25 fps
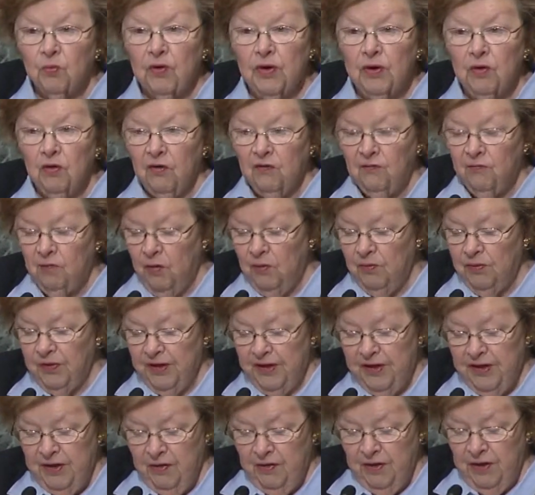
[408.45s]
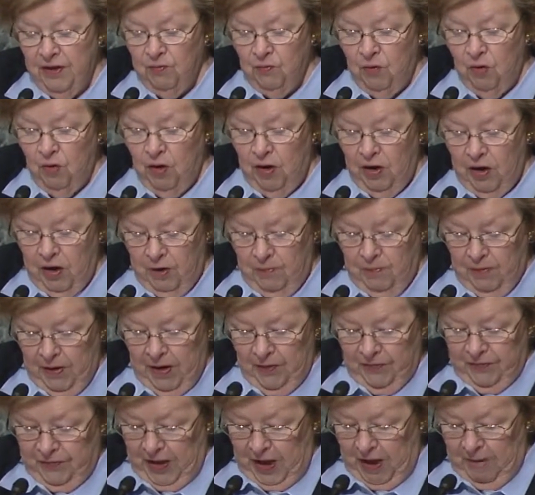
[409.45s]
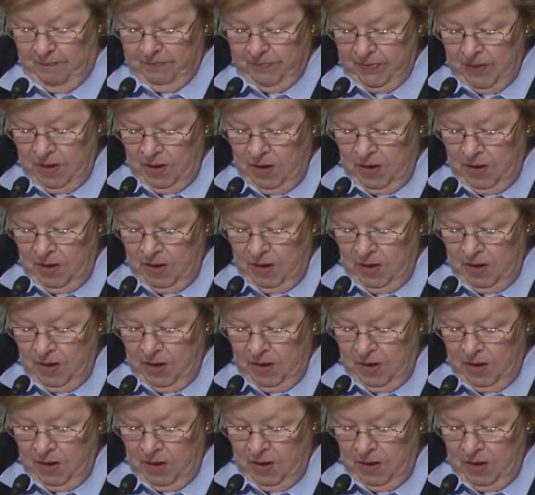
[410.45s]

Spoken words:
We look forward to hearing more about that.